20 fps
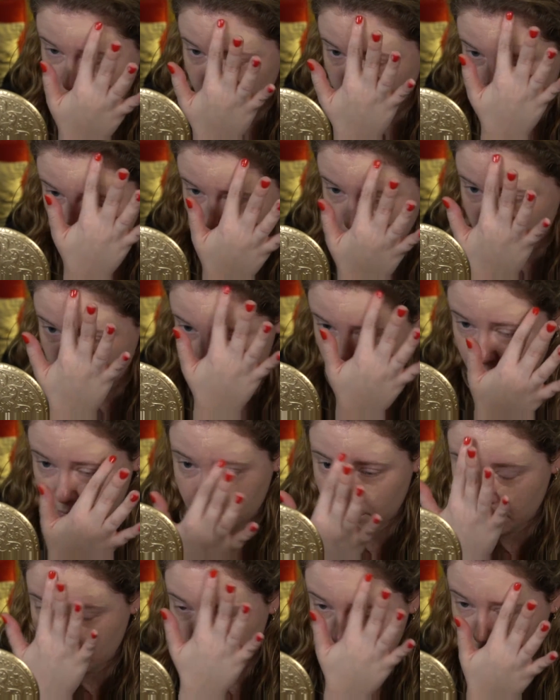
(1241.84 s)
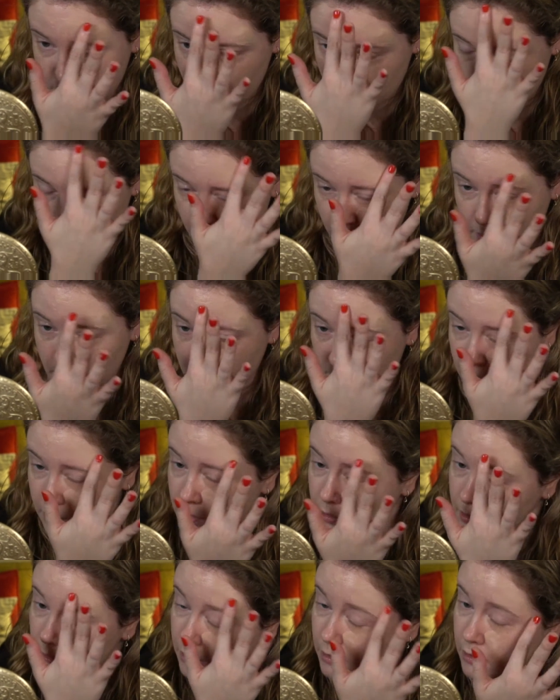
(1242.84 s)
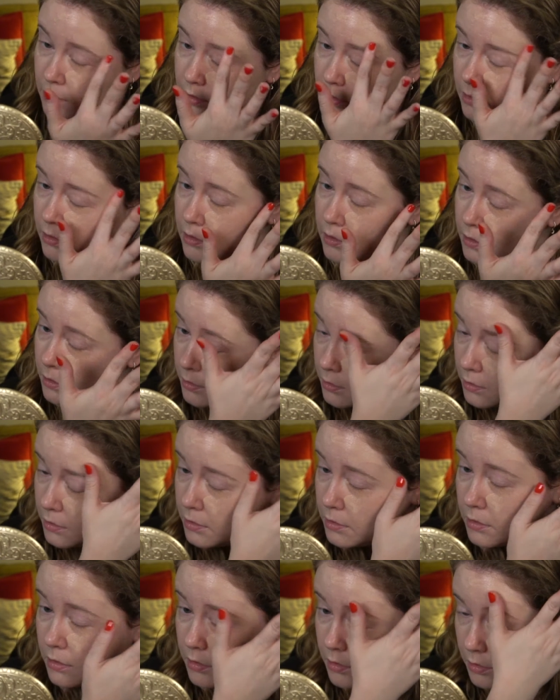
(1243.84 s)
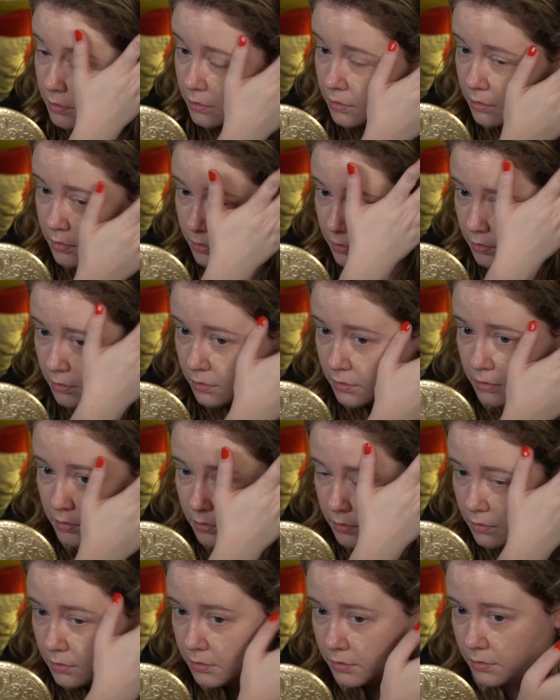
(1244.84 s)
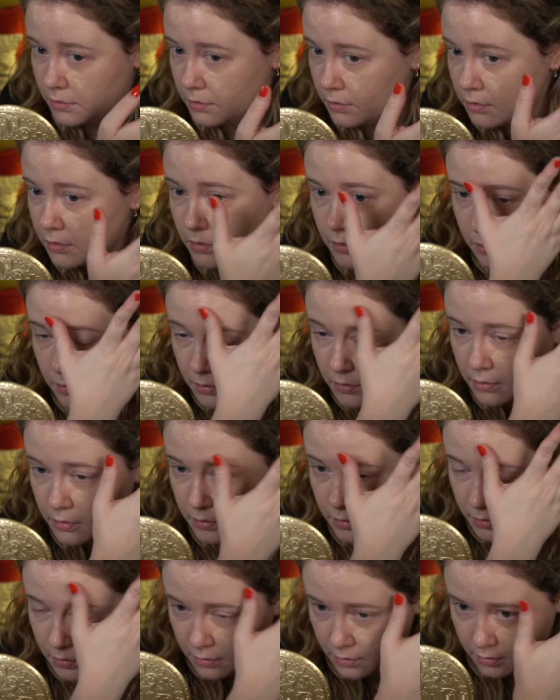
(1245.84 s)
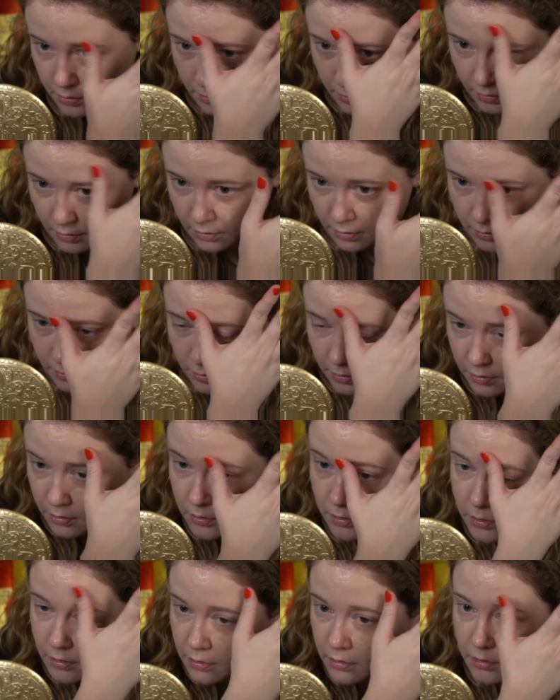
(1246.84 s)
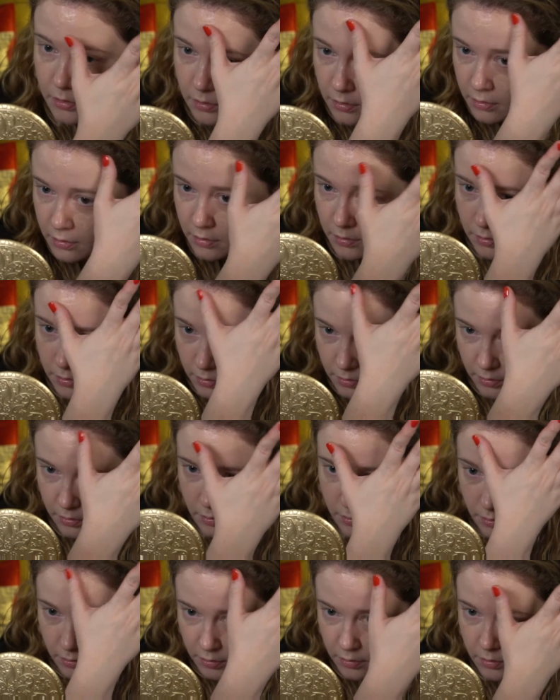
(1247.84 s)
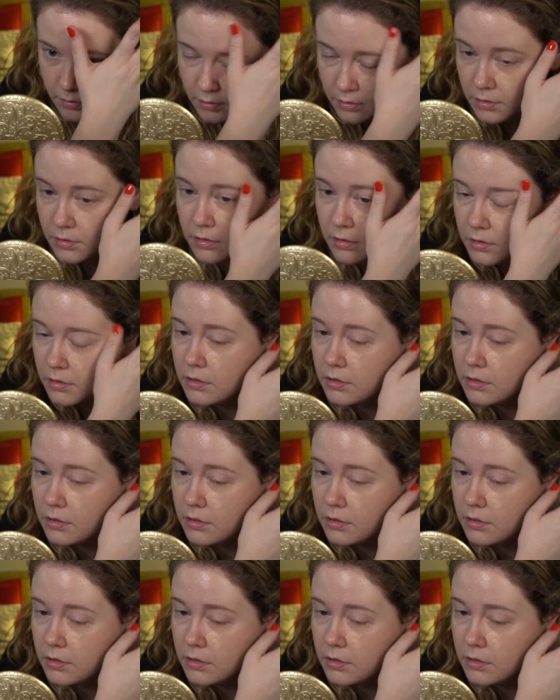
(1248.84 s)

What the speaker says: [no speech]